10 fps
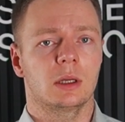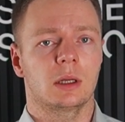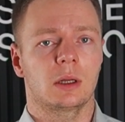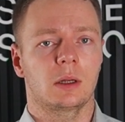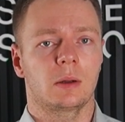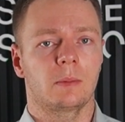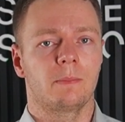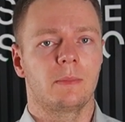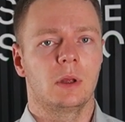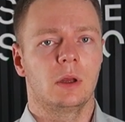
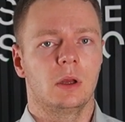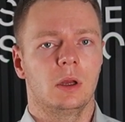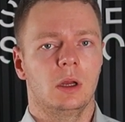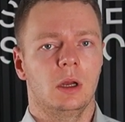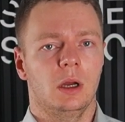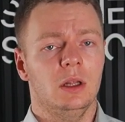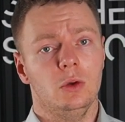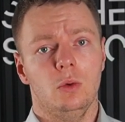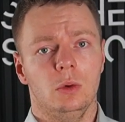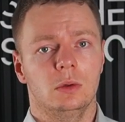and
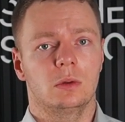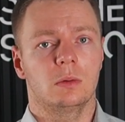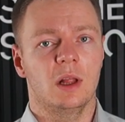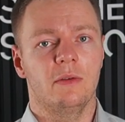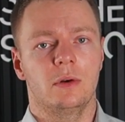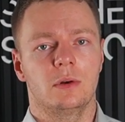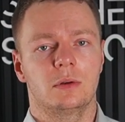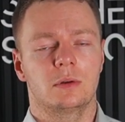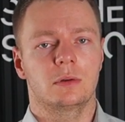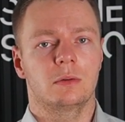you would
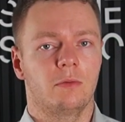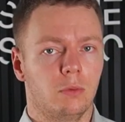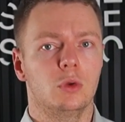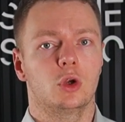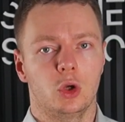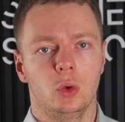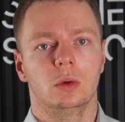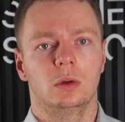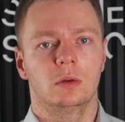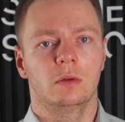leverage full
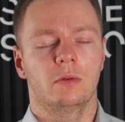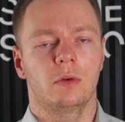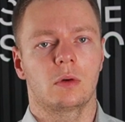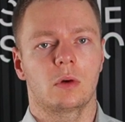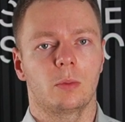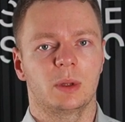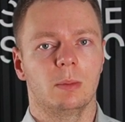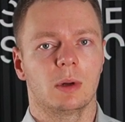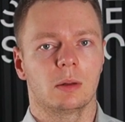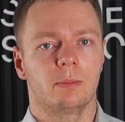Qt for
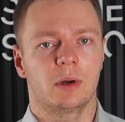optimal